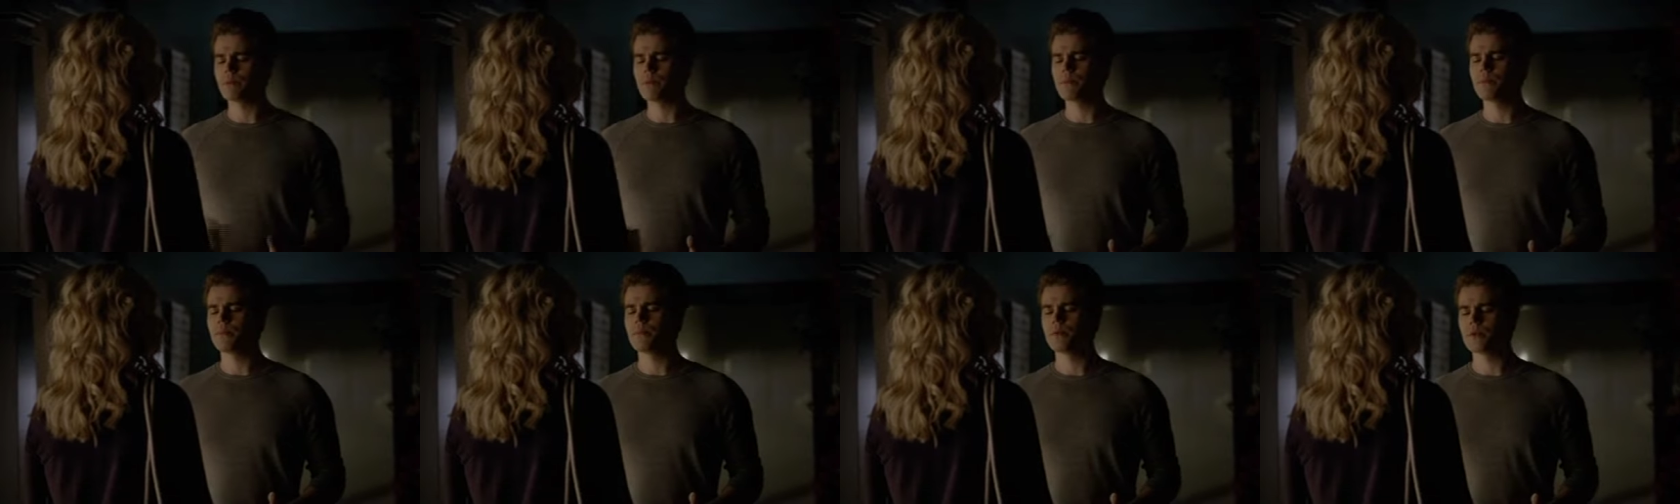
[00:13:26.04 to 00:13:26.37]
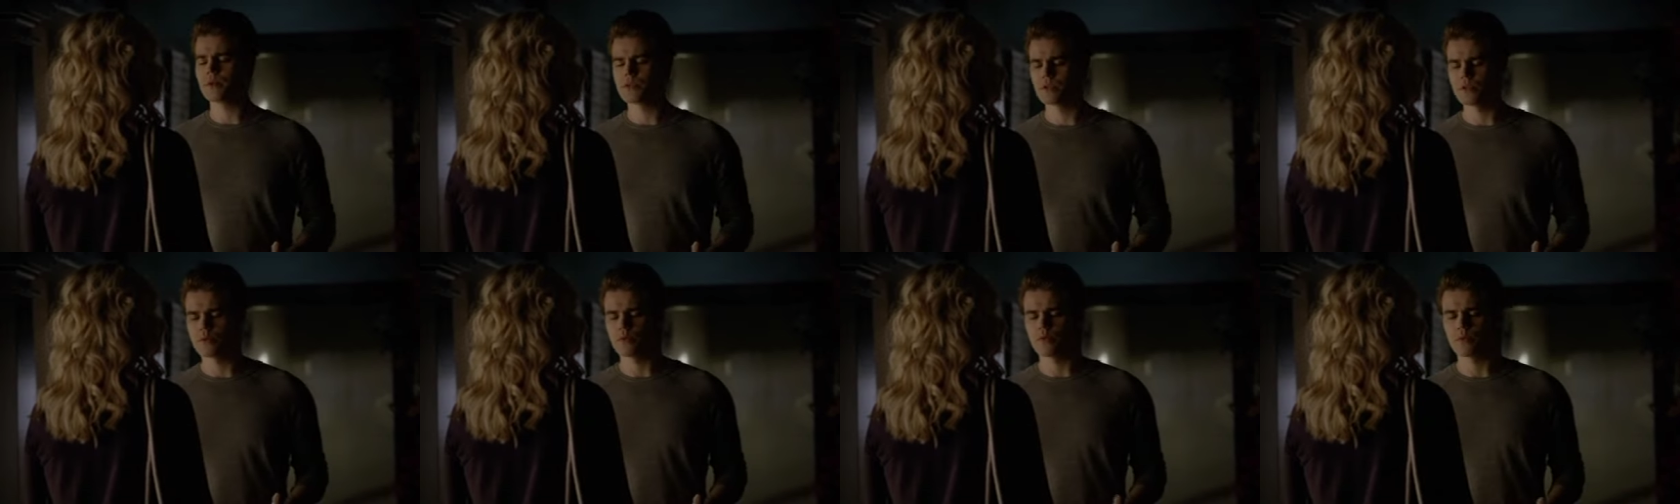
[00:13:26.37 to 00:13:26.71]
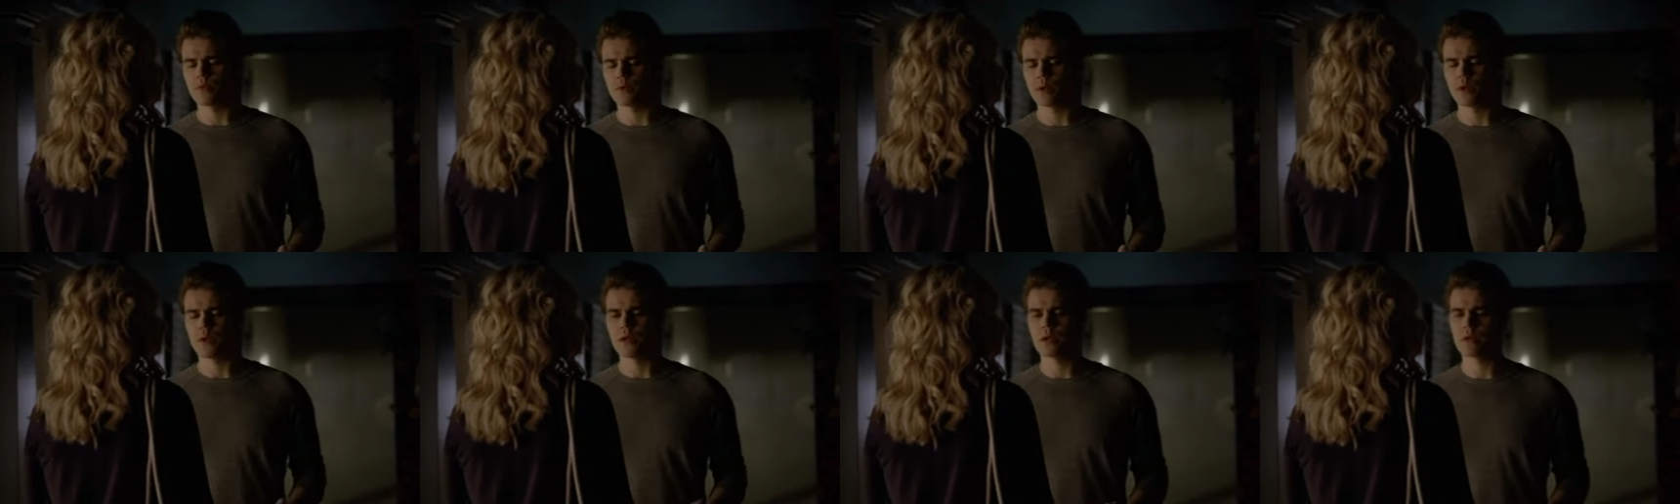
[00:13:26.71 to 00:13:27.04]
But I pushed
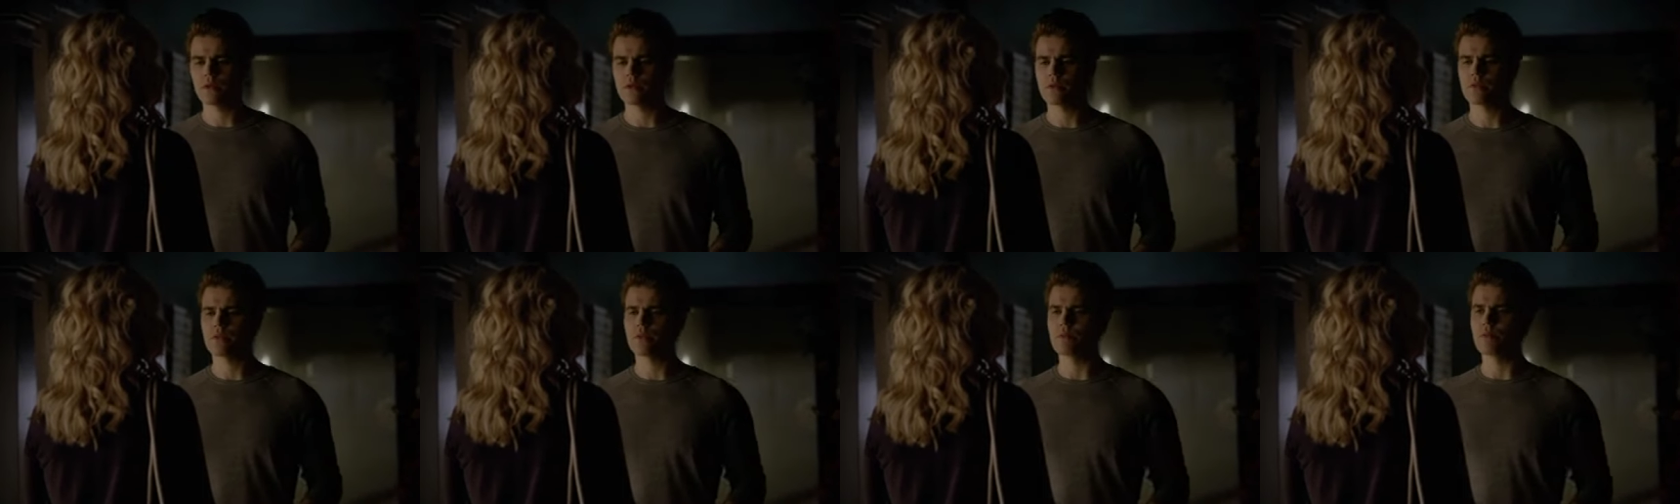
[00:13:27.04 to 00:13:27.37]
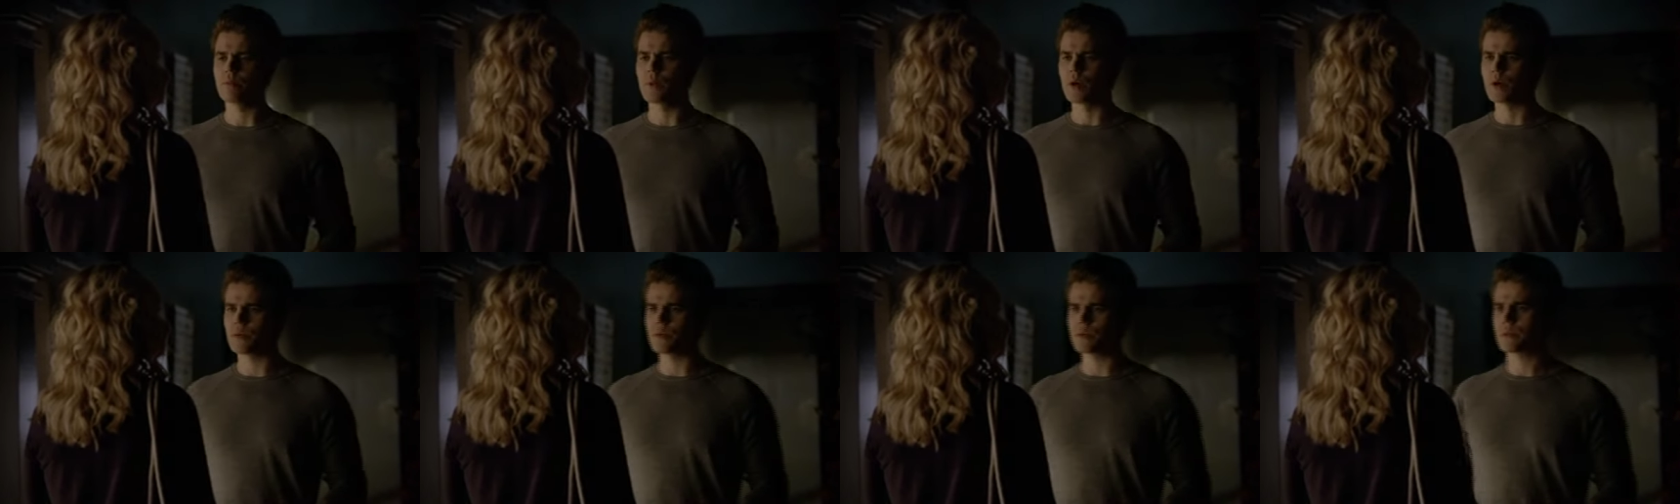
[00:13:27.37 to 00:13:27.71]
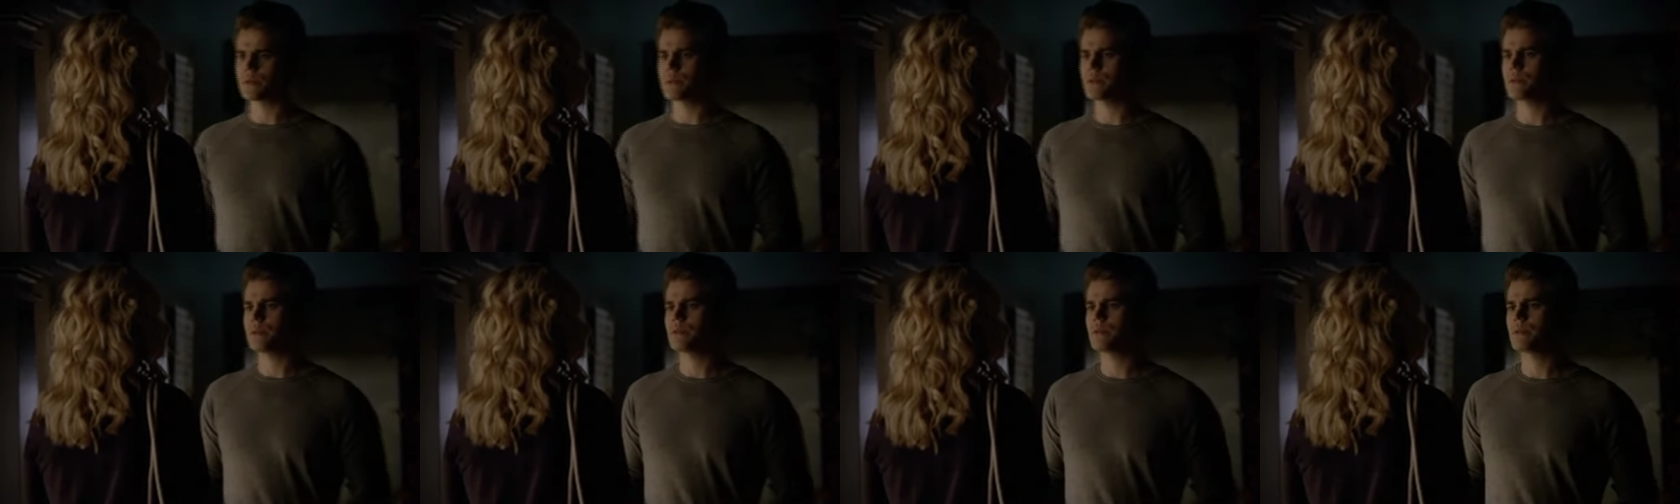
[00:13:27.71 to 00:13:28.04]
you away the
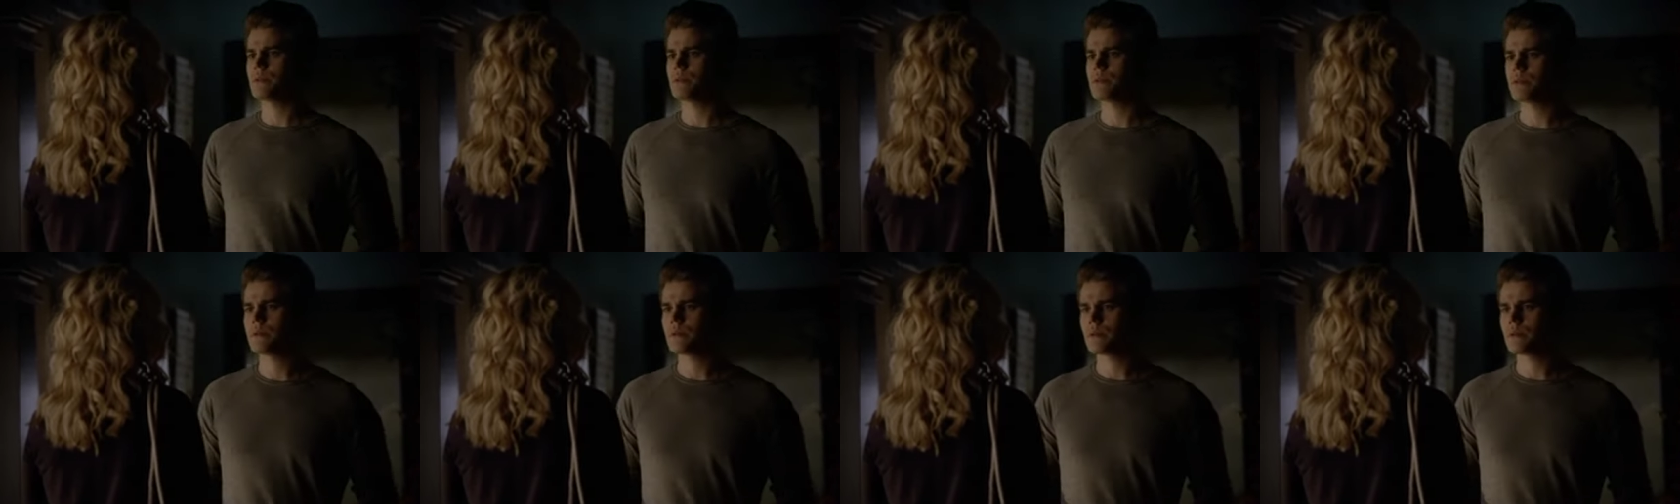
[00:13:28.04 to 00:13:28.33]
most.